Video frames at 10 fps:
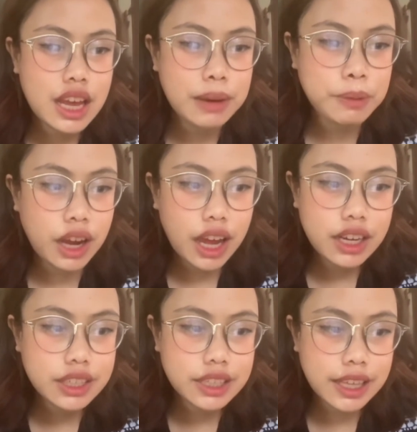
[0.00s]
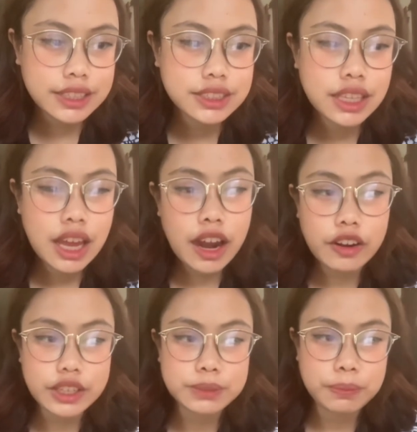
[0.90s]
Among other things,
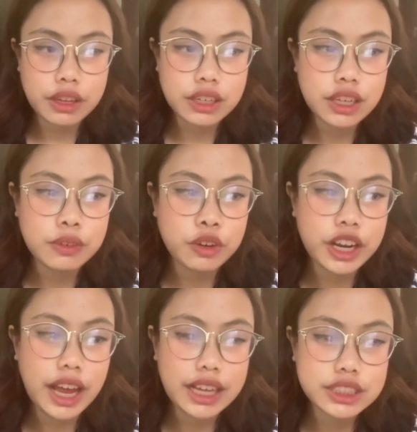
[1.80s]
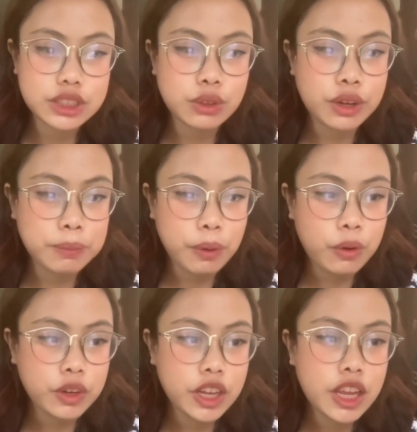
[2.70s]
respondents were asked to report
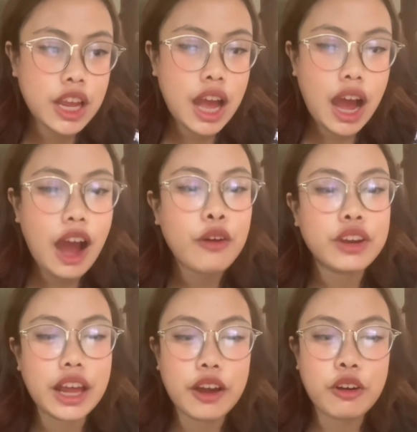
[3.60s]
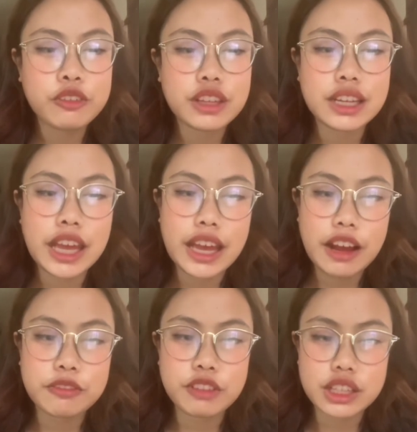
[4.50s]
how often they
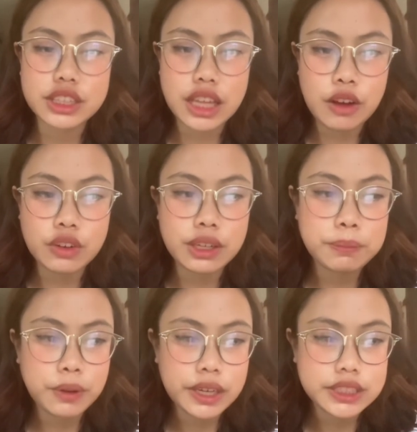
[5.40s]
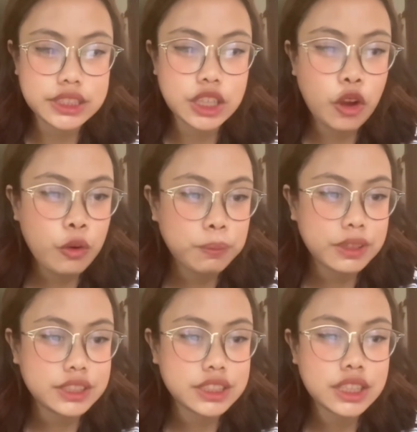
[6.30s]
have felt down, depressed,
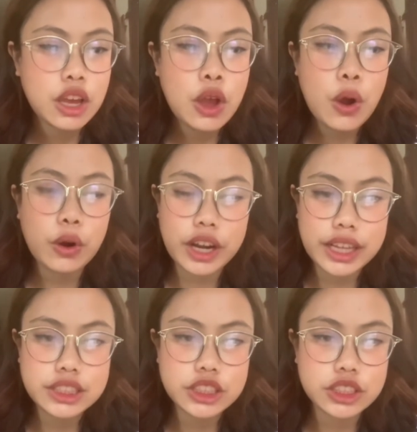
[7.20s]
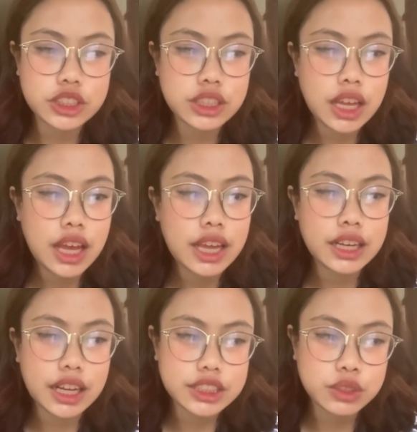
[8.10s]
hopeless, or anxious in the
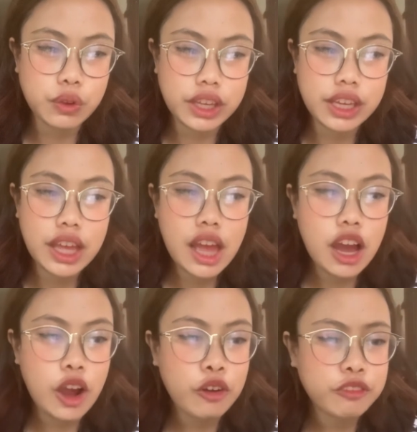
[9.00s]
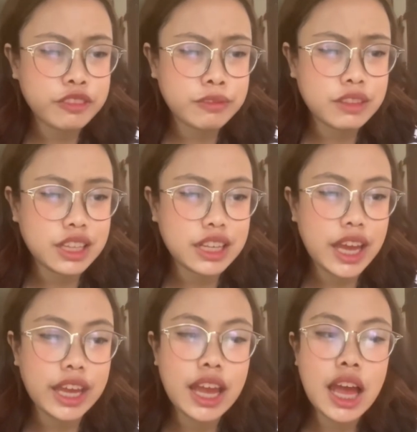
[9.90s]
last week, how often
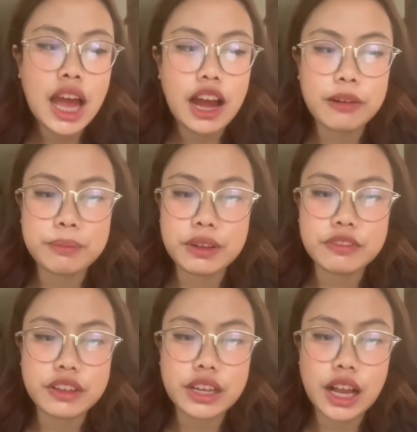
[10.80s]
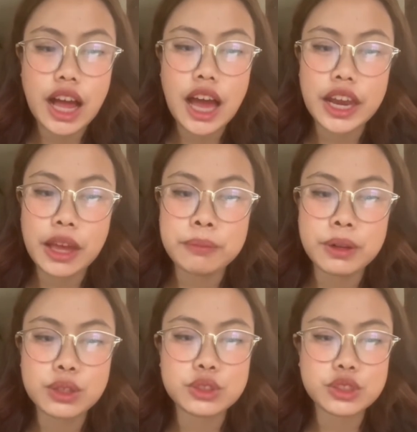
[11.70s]
they have been
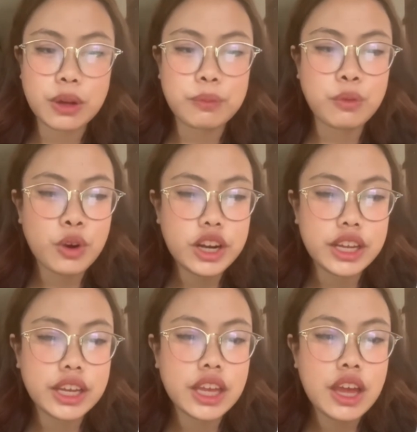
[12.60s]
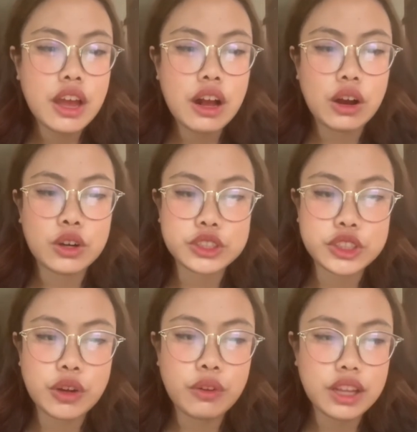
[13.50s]
unable to stop worrying or
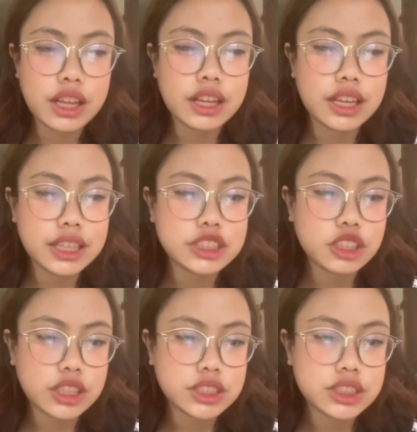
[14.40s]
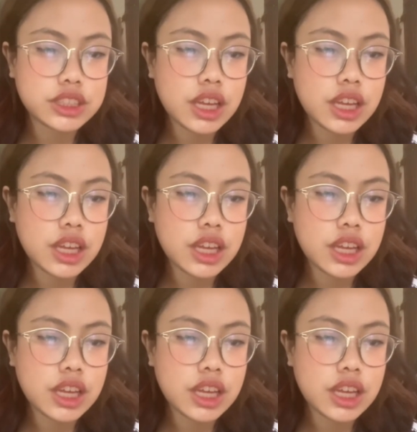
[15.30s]
show little interest